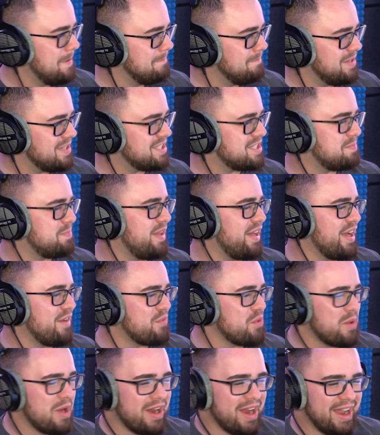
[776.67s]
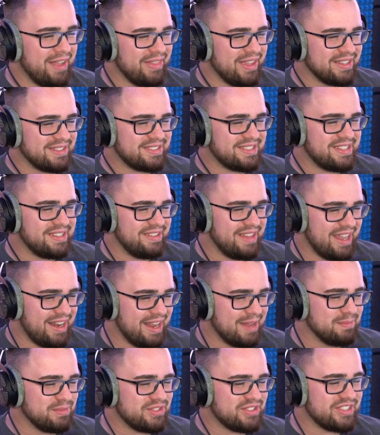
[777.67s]
There's a spit everywhere, and that's, that
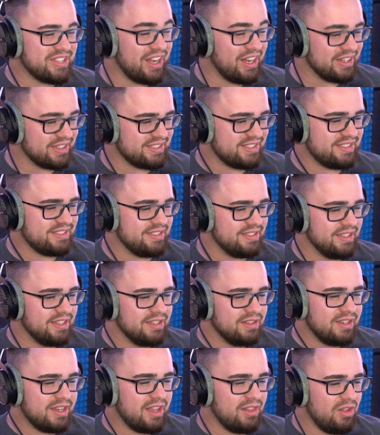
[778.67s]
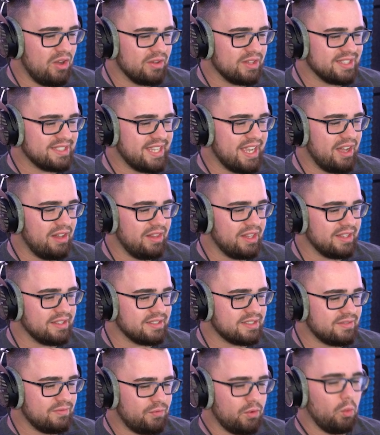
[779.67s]
name sucks. Look how long the tail
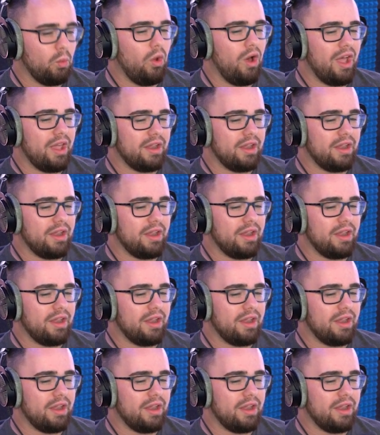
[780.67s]
is. For what?